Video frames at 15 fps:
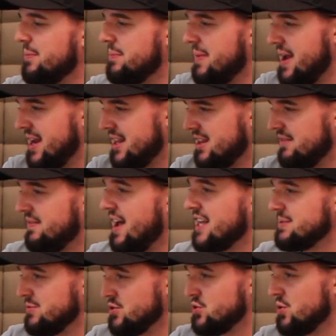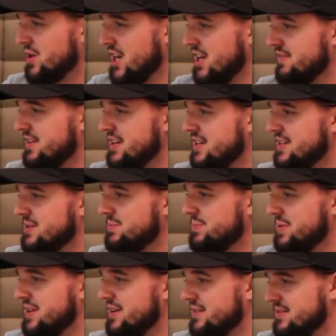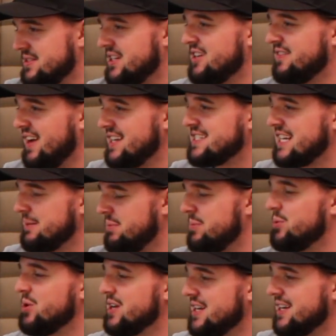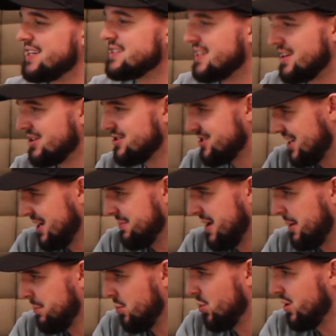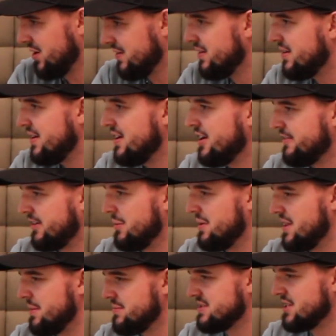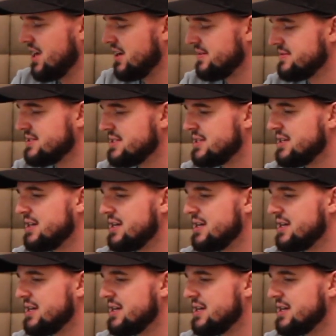that make the vast majority of it, but they're incentivized to get people in because they're just going to make more from it themselves.